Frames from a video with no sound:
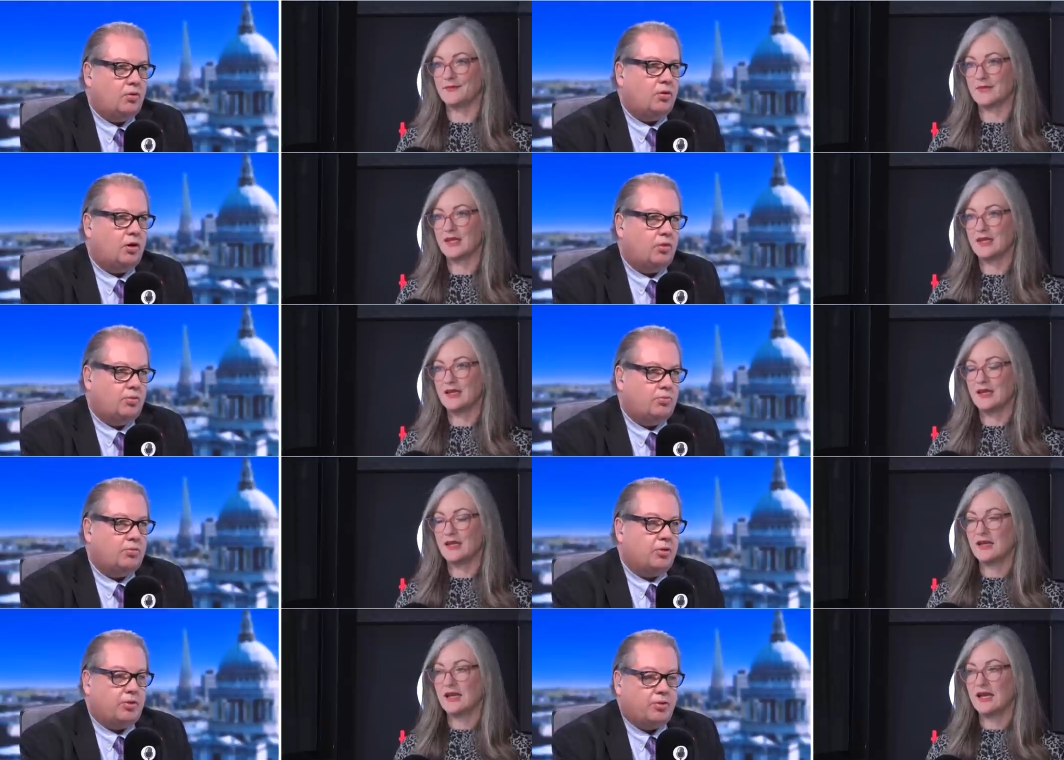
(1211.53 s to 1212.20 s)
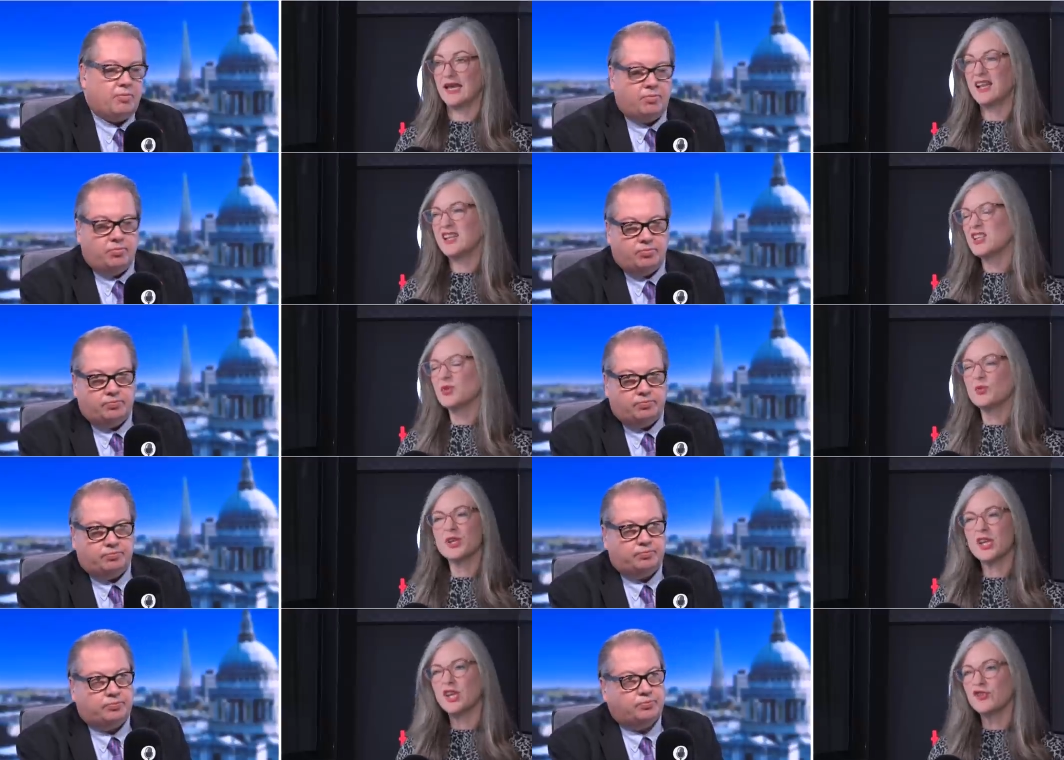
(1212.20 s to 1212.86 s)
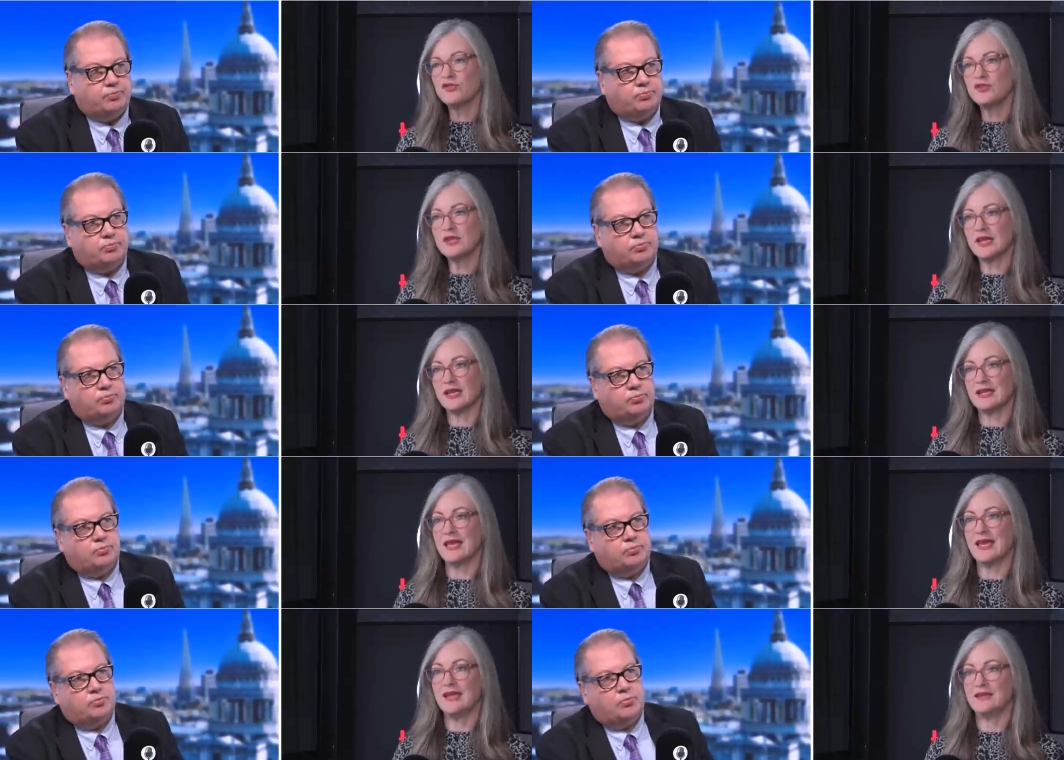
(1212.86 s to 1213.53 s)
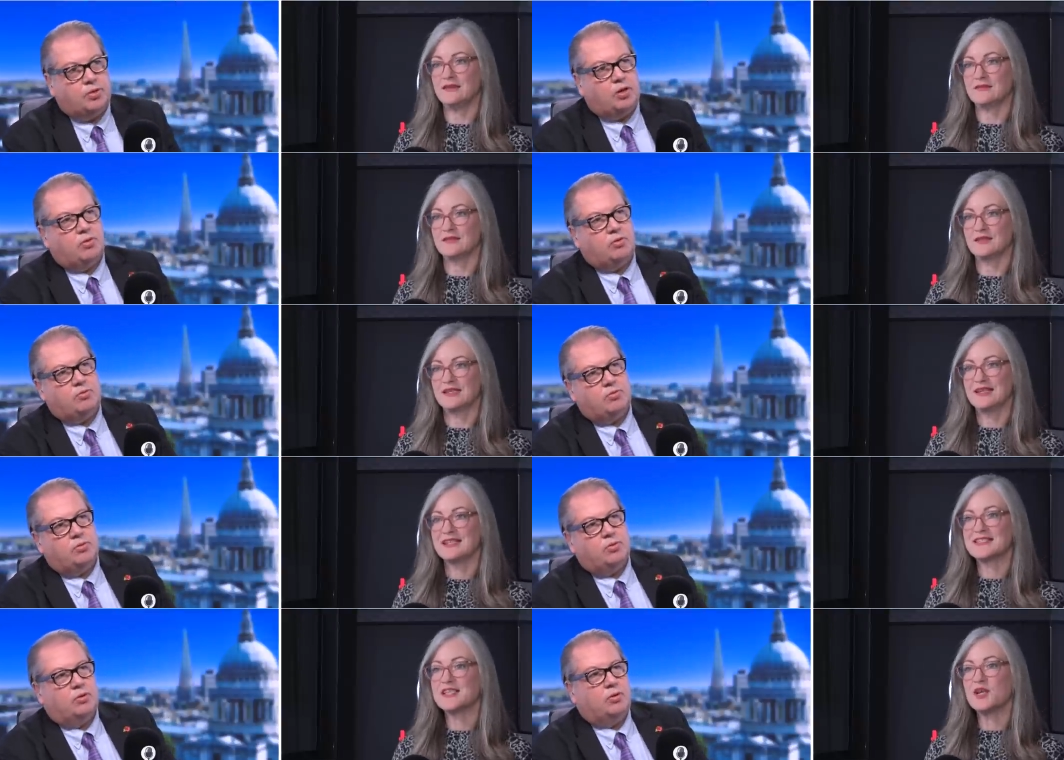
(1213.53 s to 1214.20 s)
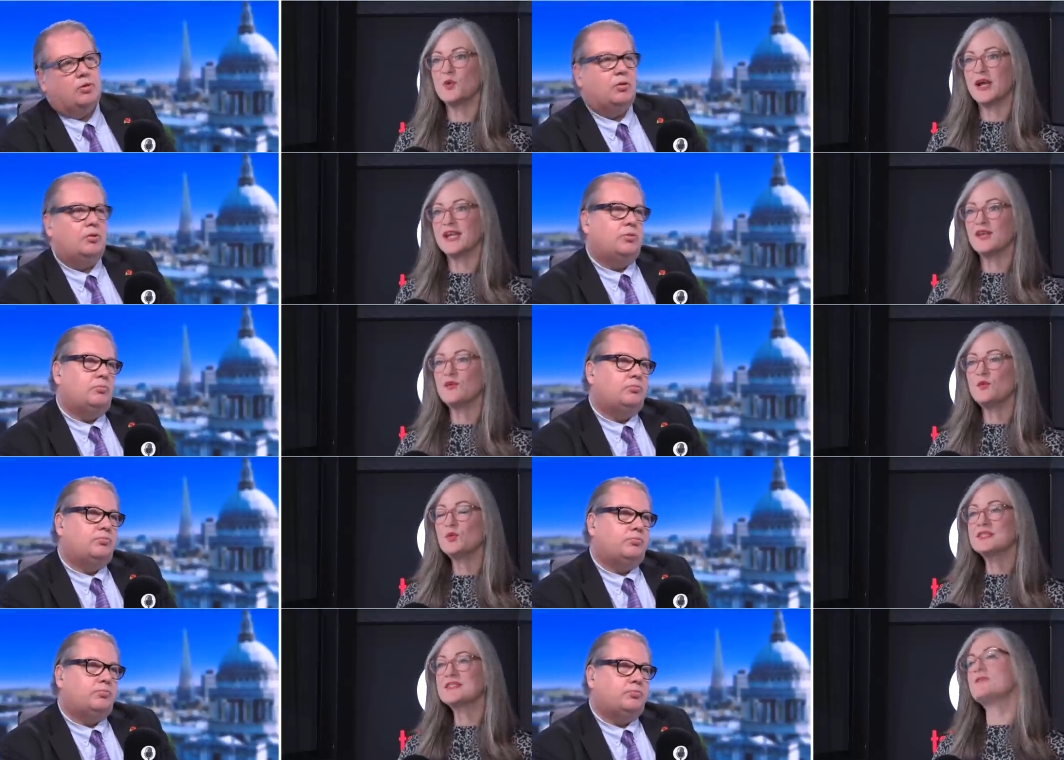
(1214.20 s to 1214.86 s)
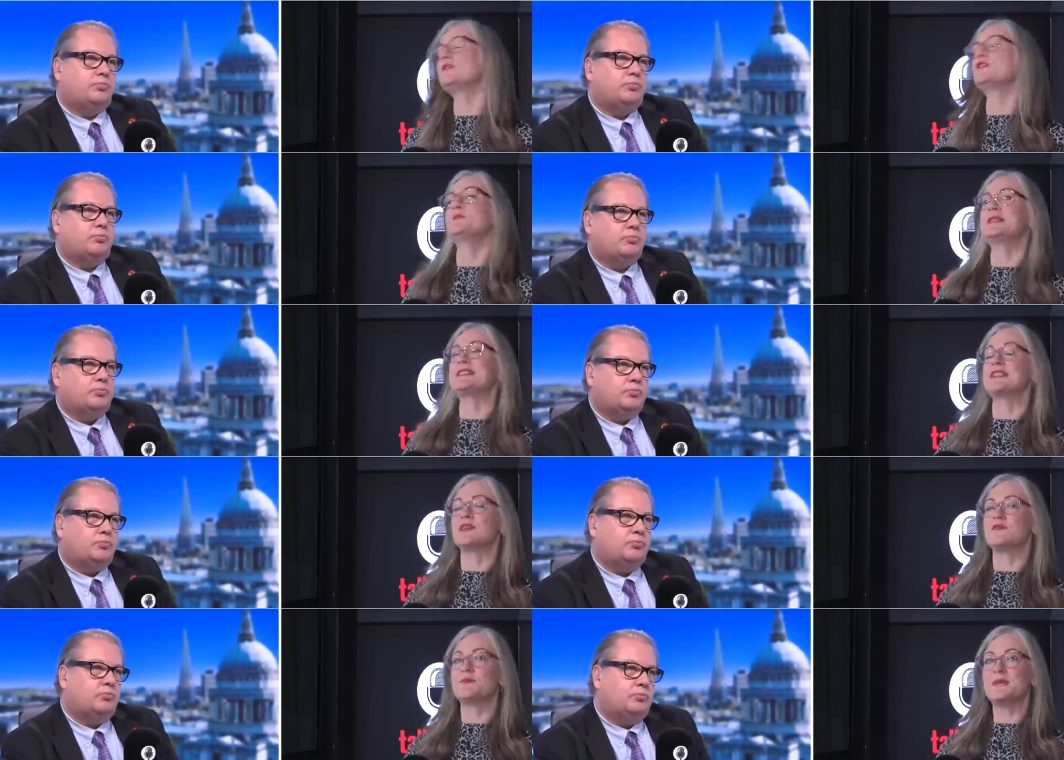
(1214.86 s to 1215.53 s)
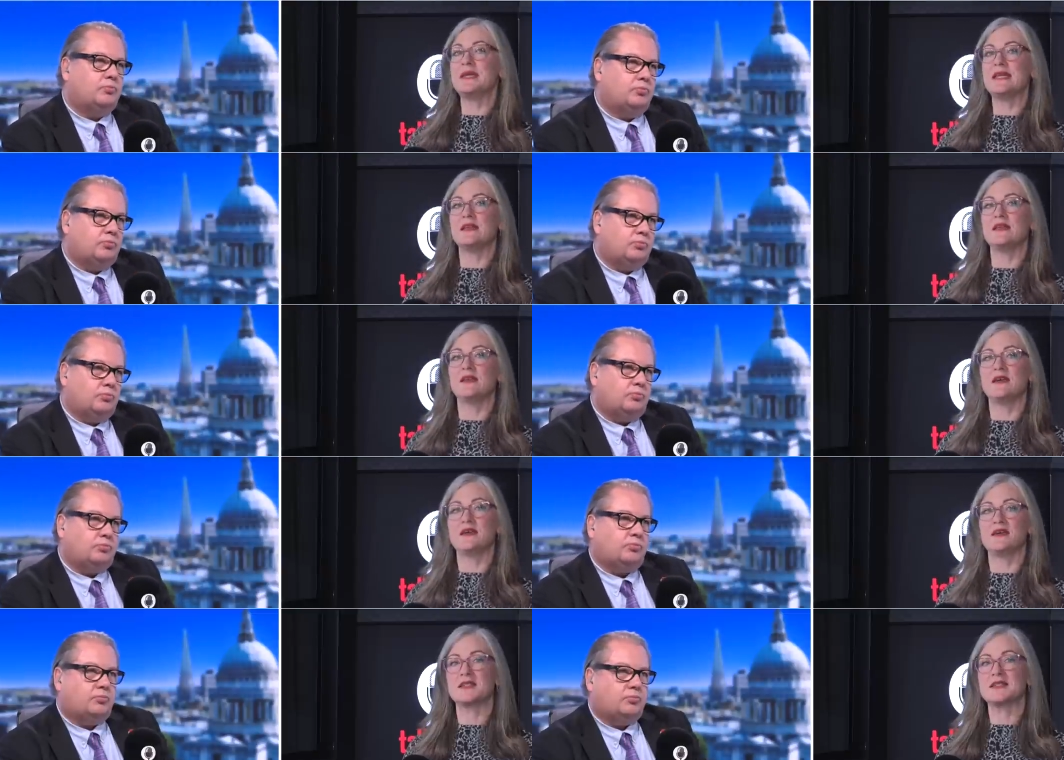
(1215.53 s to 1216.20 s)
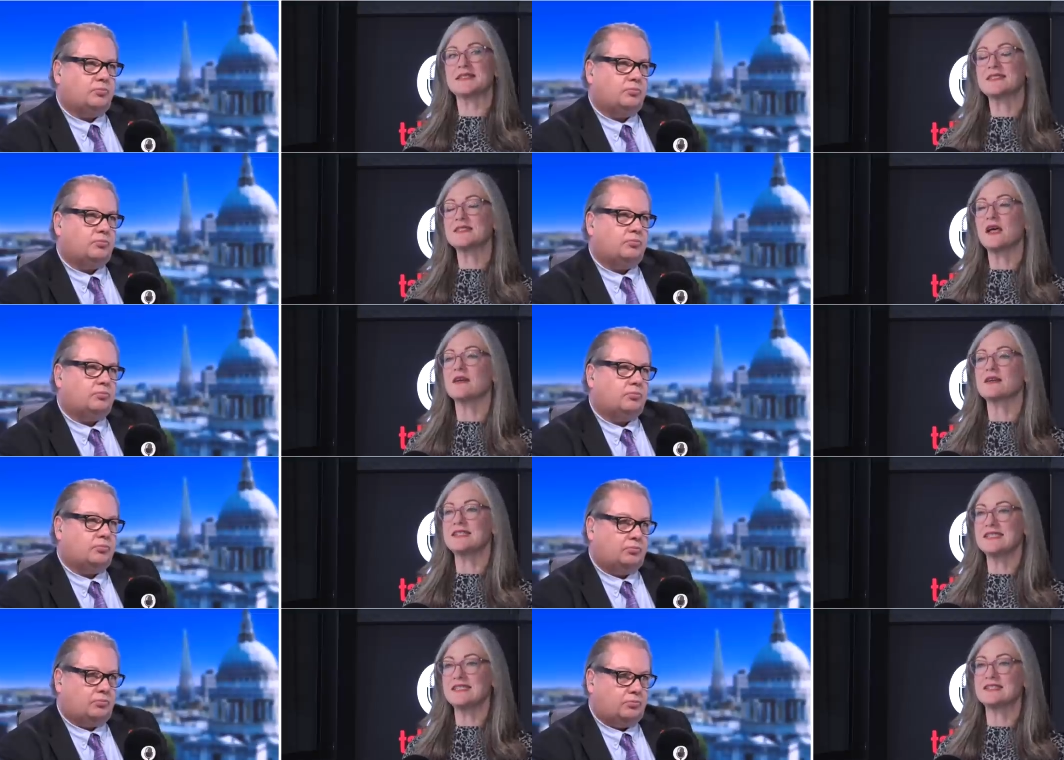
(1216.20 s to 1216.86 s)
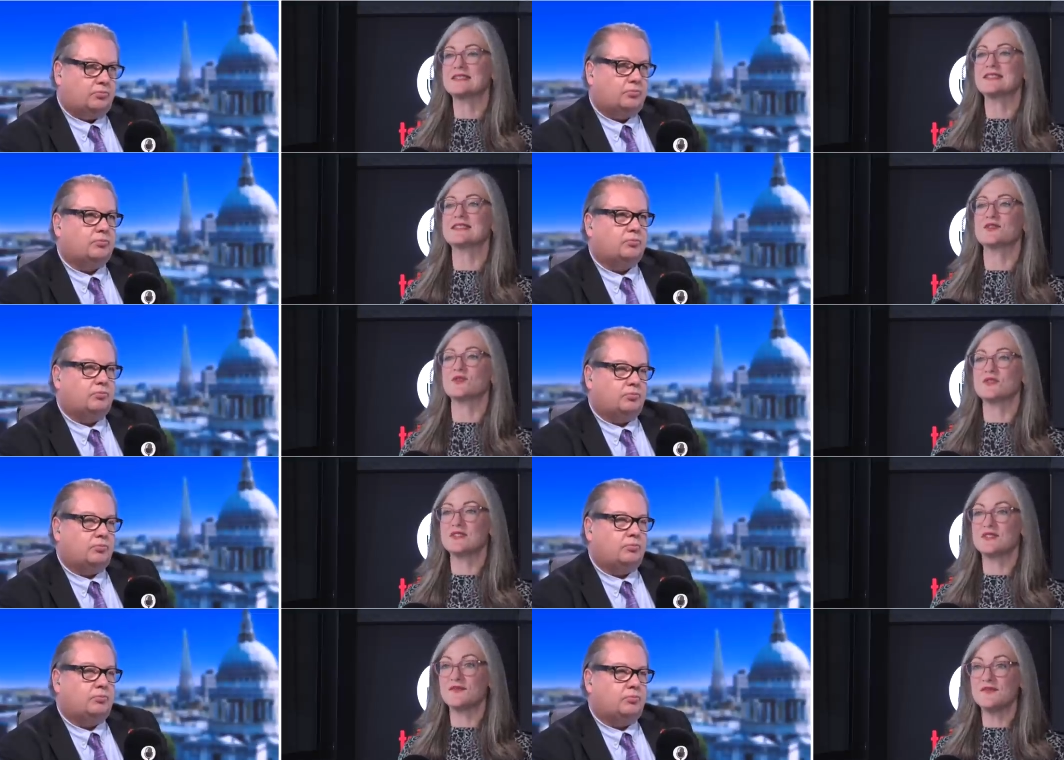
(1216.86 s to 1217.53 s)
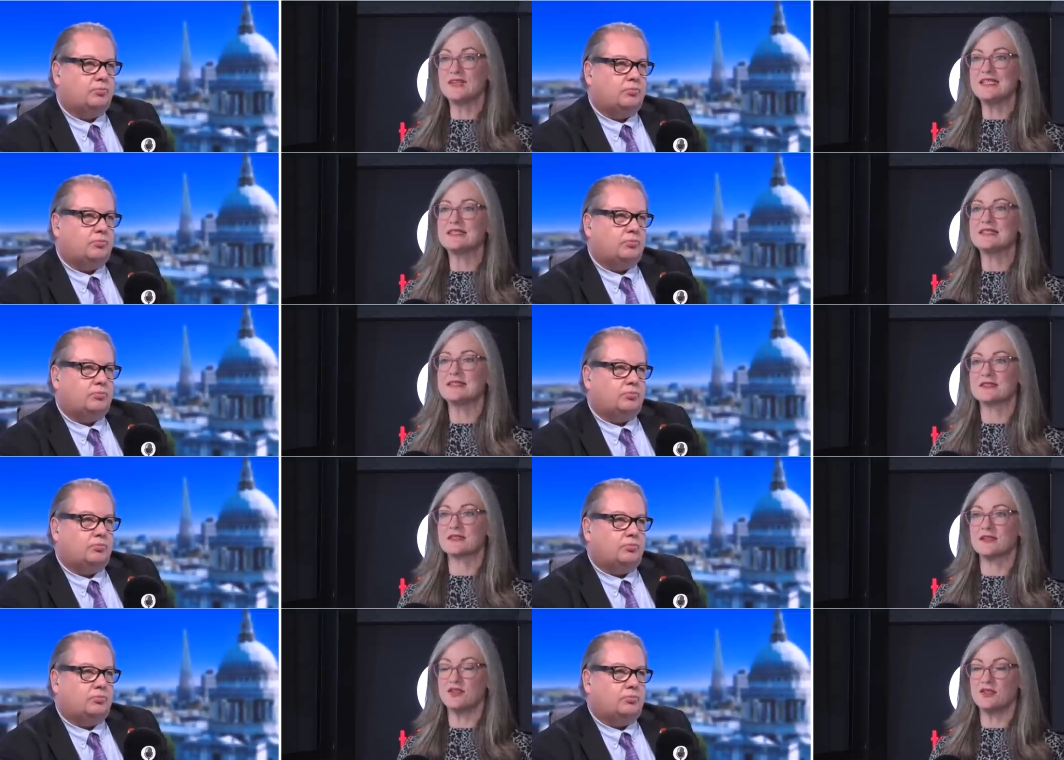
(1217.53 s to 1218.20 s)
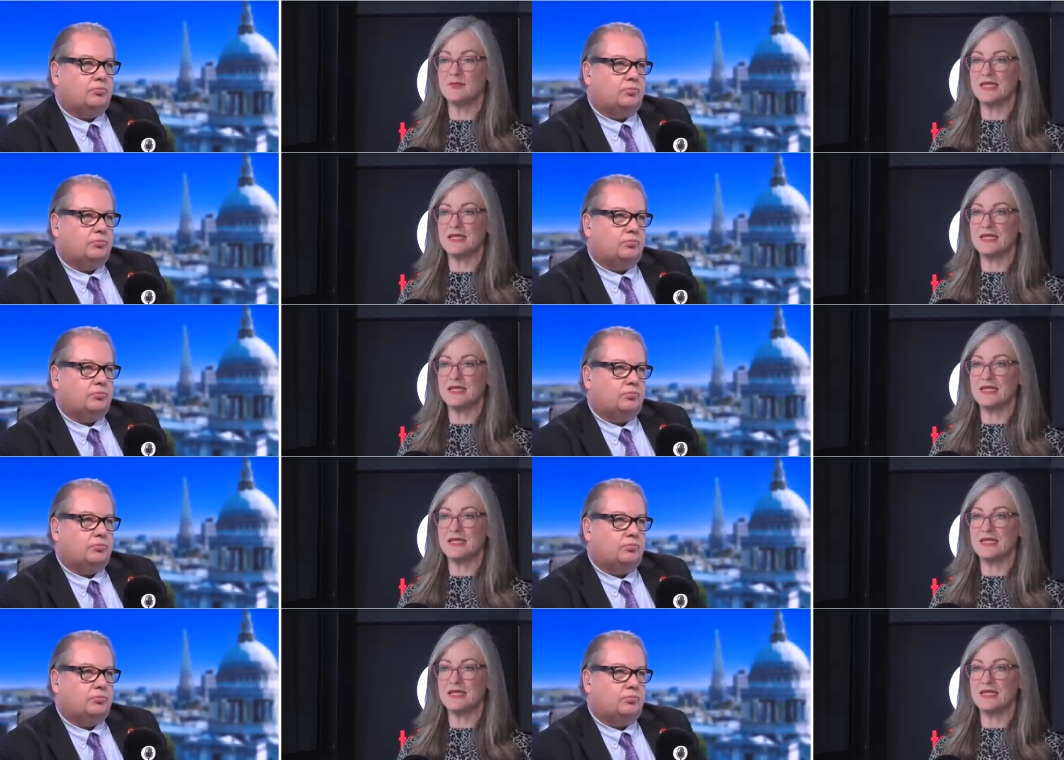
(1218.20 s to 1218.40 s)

Speaker 1: I remember. And I don't want to go through that again. No. So I don't want to feel myself being uh, sucked into this sort of defeatist, gloomy